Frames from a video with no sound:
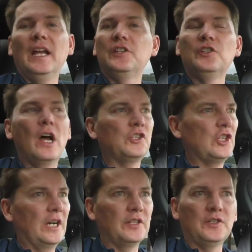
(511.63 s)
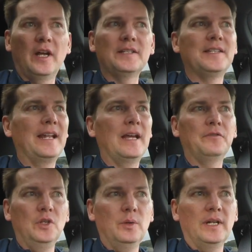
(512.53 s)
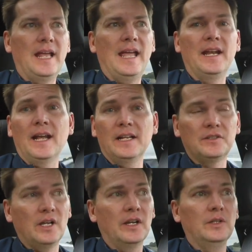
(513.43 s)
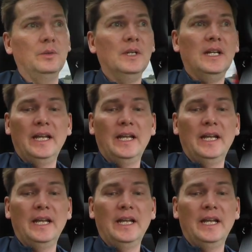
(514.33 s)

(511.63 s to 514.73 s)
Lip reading: It's not shared, it's not a ZF unit, and I gotta tell you,